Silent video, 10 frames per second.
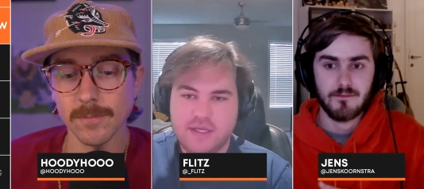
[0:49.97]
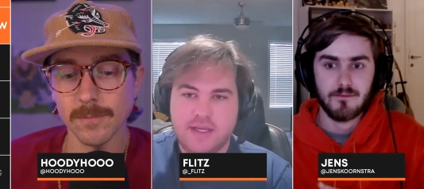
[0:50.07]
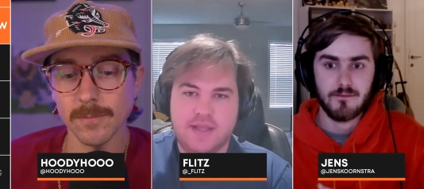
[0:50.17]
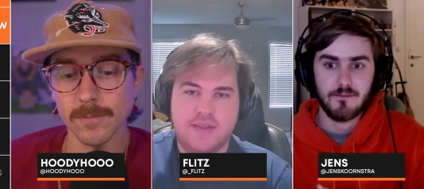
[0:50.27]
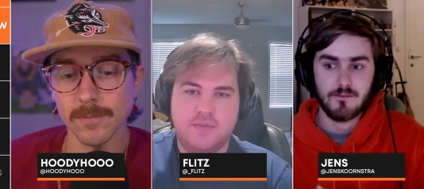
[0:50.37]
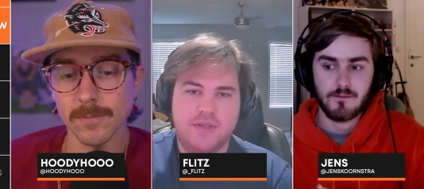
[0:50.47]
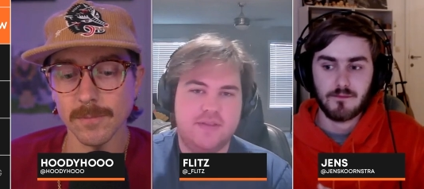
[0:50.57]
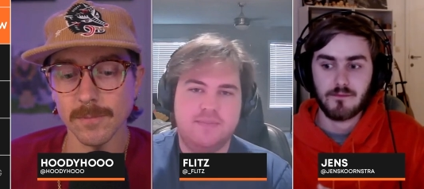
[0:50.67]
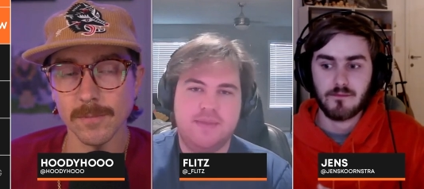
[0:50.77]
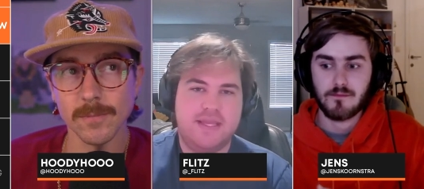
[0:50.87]
Speaker 1: and then we
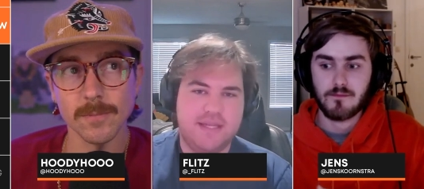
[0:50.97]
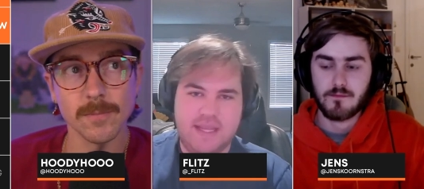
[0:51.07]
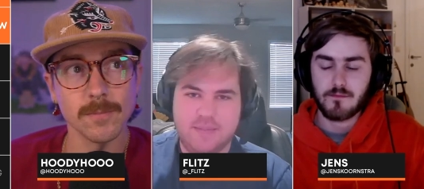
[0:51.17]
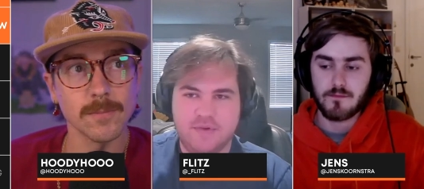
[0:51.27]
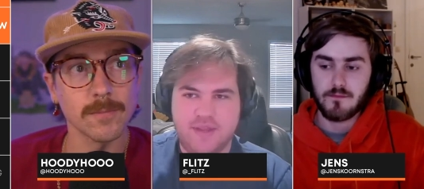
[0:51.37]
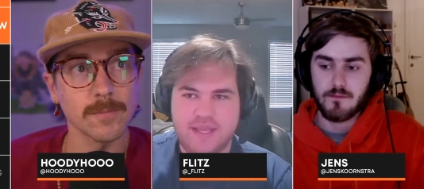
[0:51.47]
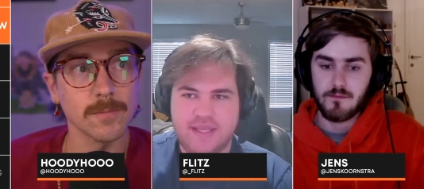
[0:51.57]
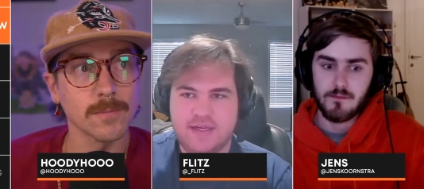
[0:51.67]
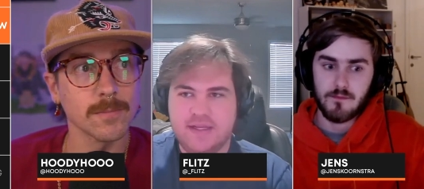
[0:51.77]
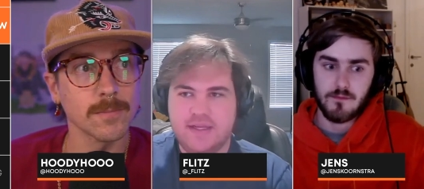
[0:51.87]
ended up making Gamers
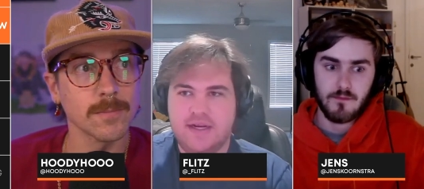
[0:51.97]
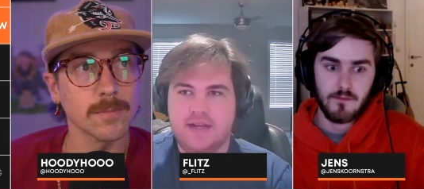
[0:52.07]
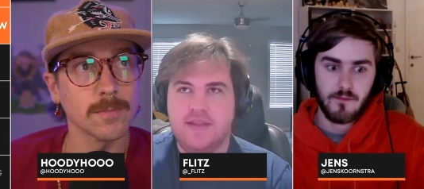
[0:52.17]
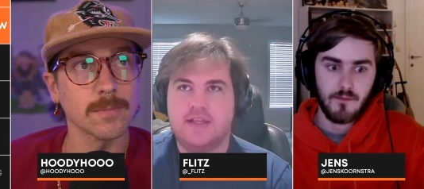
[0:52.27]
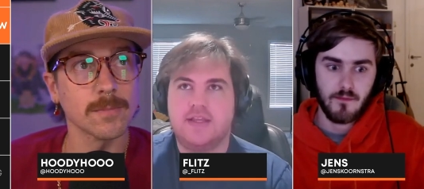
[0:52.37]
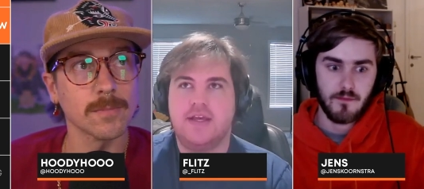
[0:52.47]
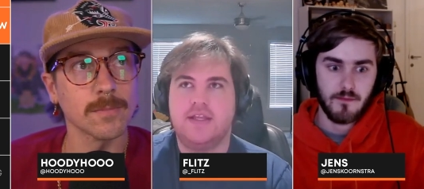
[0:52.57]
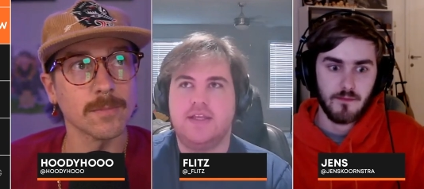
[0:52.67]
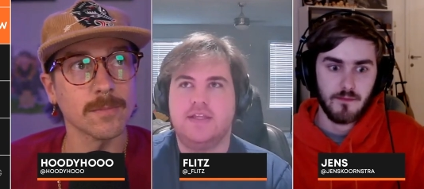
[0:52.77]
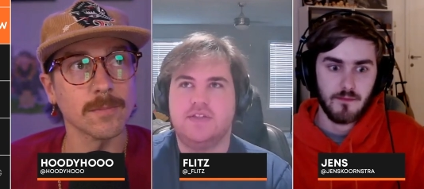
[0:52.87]
Eight. And then it cut
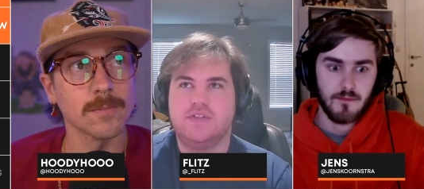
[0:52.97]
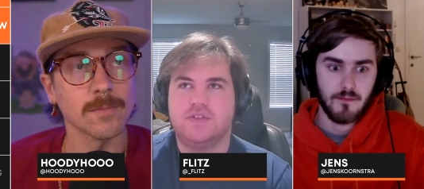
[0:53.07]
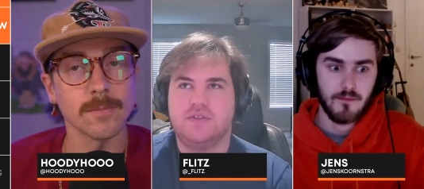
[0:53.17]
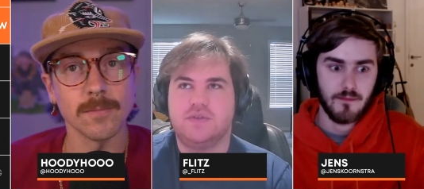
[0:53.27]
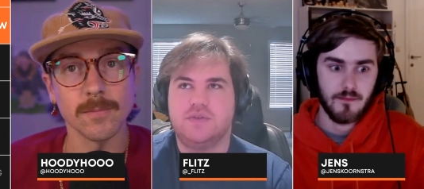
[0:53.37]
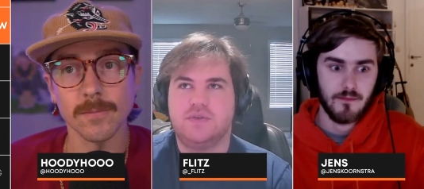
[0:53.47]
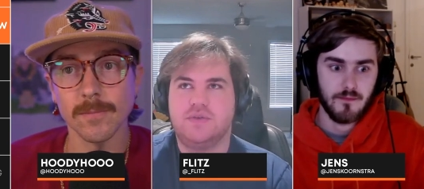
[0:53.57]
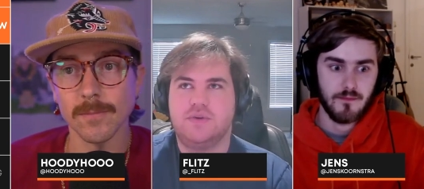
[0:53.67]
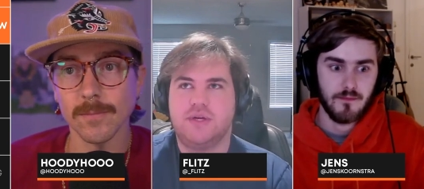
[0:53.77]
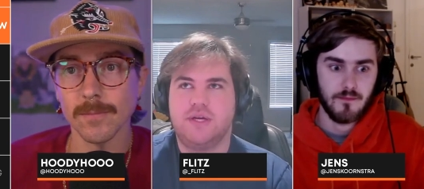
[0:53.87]

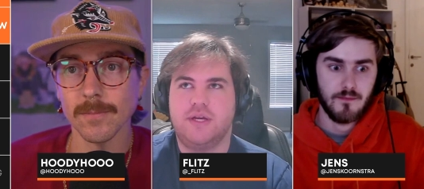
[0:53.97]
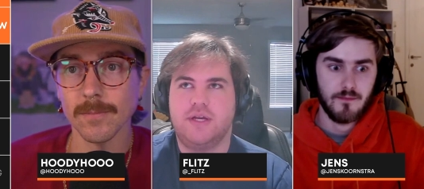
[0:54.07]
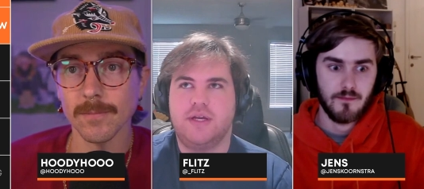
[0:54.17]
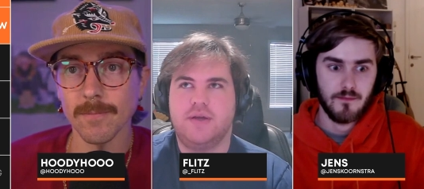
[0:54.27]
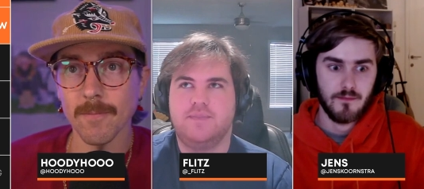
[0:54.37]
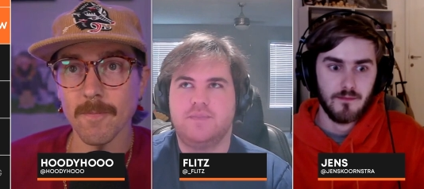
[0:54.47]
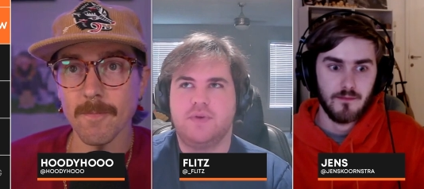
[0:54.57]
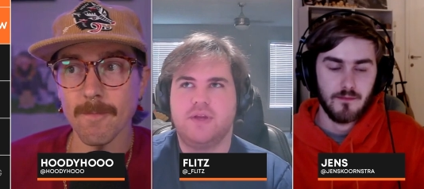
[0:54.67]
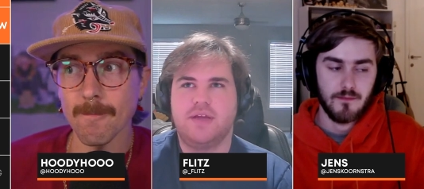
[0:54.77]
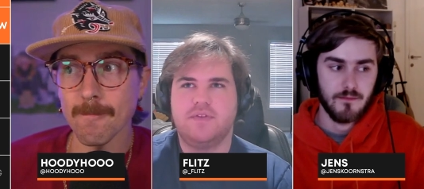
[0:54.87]
into, uh,
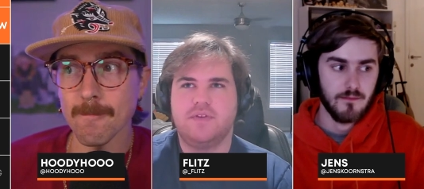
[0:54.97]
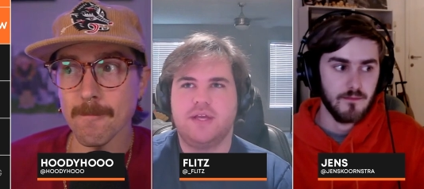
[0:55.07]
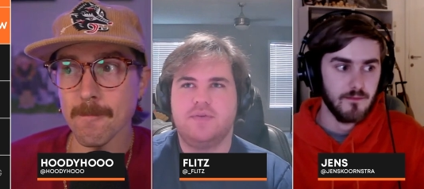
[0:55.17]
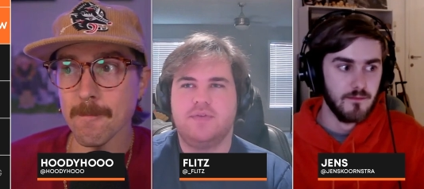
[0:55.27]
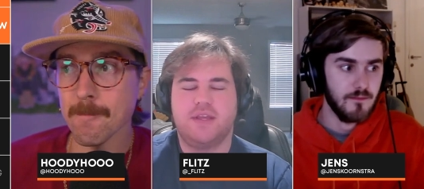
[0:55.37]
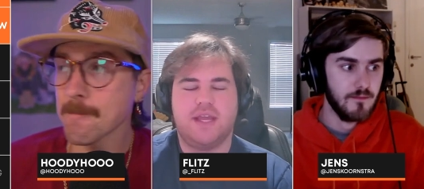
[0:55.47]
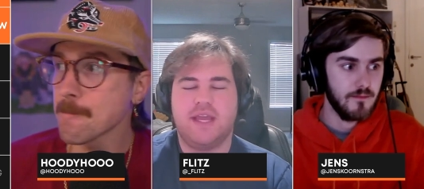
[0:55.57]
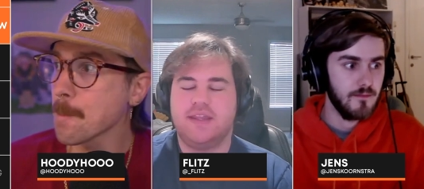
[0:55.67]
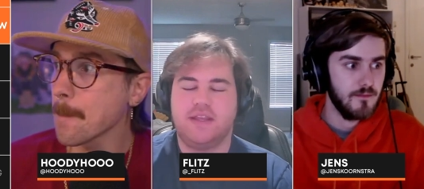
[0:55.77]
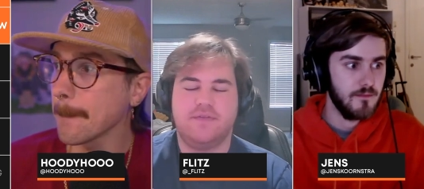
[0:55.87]
right after that was like, I
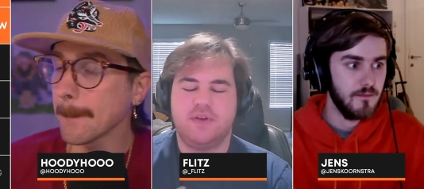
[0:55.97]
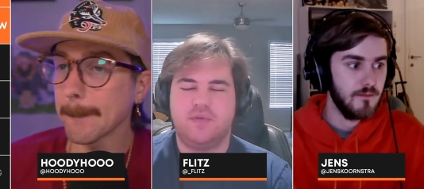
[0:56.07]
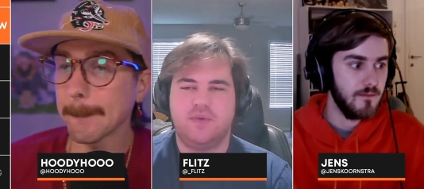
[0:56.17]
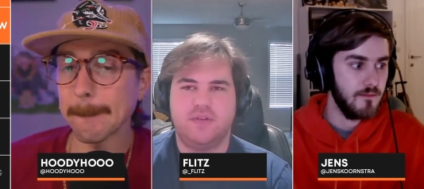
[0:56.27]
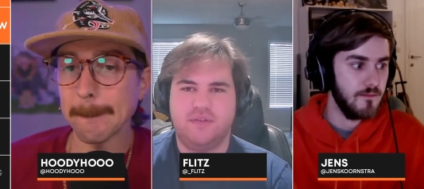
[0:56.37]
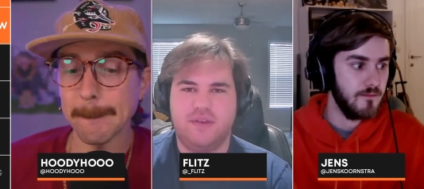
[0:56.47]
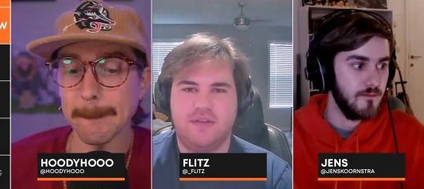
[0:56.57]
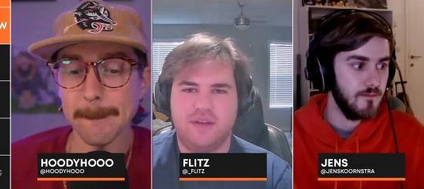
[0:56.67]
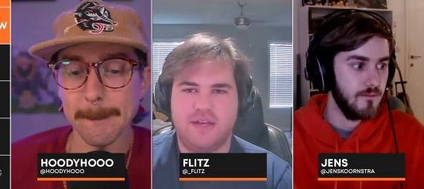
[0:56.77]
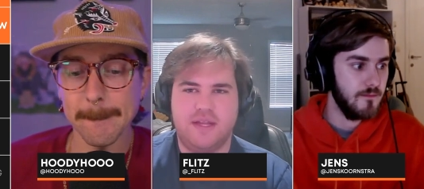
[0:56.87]
had like a very weird
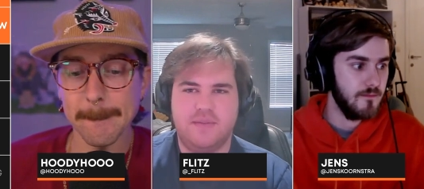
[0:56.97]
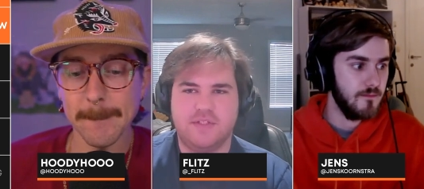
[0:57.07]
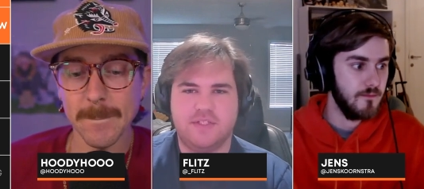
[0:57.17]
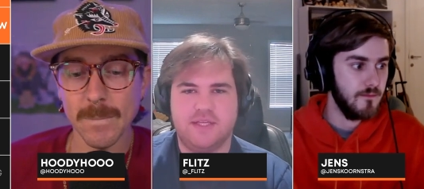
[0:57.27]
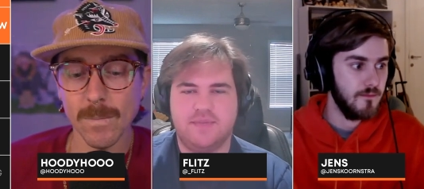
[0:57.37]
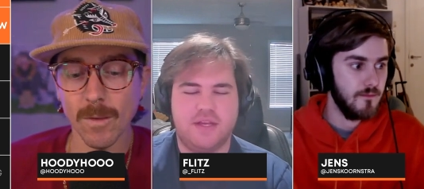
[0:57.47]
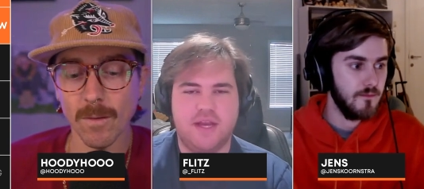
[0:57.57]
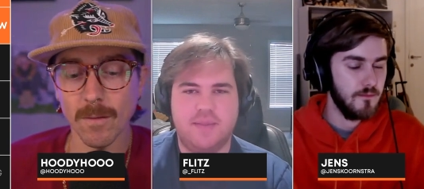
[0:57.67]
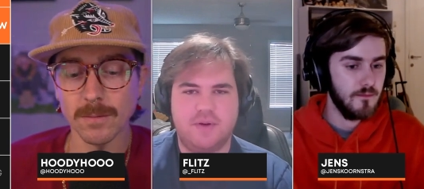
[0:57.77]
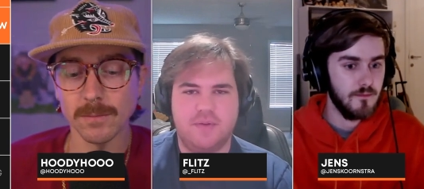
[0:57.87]
season. I had a bunch of teams kind of
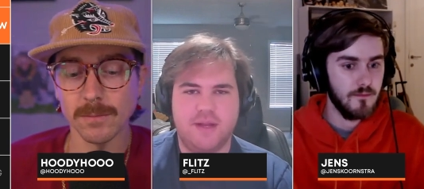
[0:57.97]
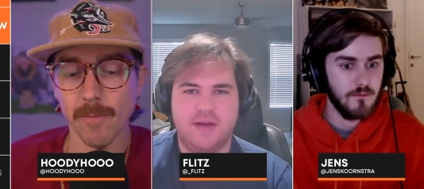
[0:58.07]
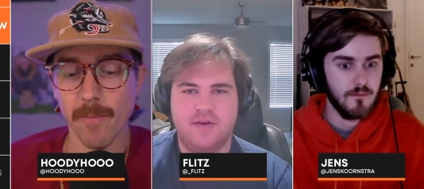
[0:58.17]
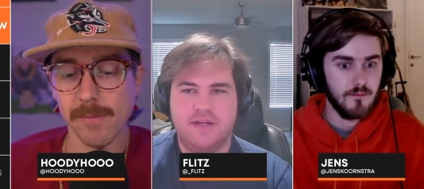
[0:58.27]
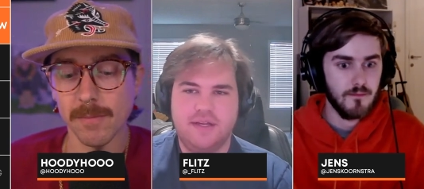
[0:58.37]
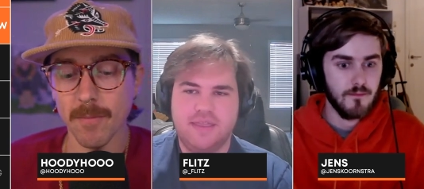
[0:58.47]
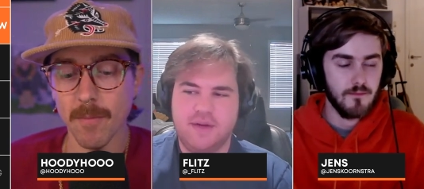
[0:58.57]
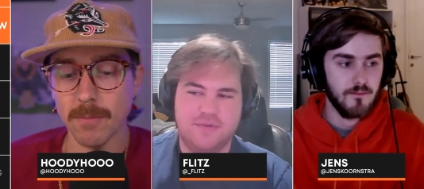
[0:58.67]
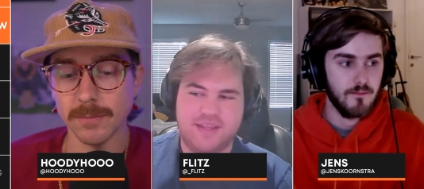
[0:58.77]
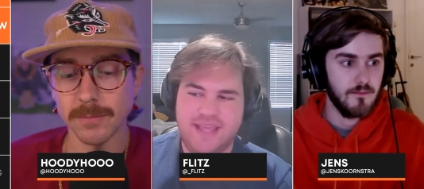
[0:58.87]
hopping around. Then I
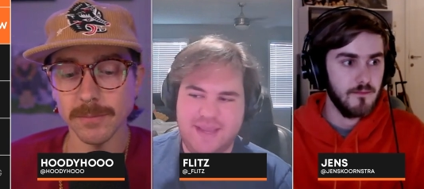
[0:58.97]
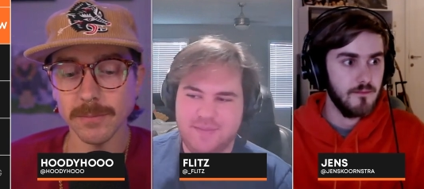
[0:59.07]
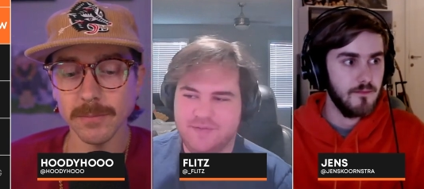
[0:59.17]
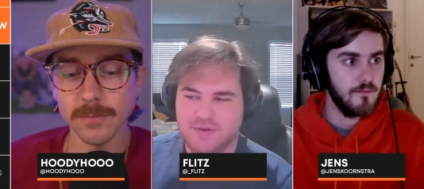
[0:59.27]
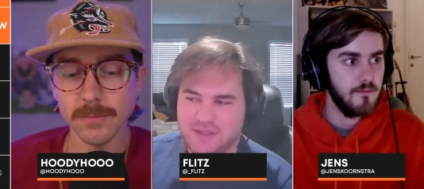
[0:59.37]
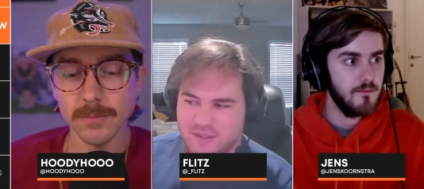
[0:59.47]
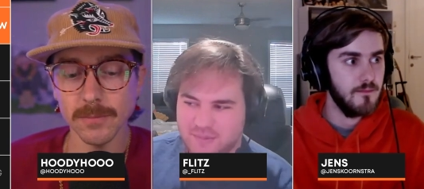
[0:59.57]
was on Gaming for a little